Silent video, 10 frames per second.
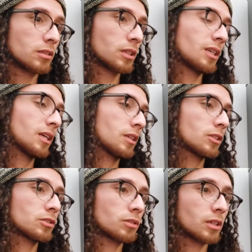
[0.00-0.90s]
Like, yeah,
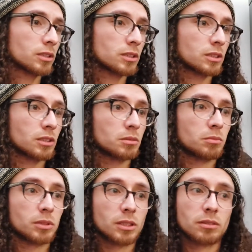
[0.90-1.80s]
there's 3 Arxis games,
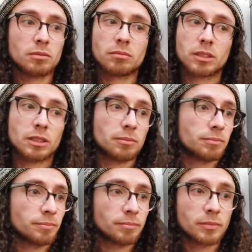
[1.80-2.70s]
but hey,
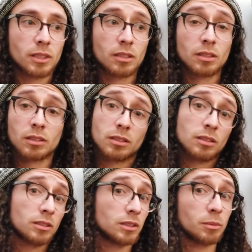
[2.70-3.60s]

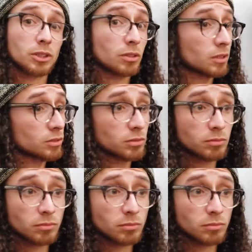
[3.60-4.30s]
am I Showdown 2?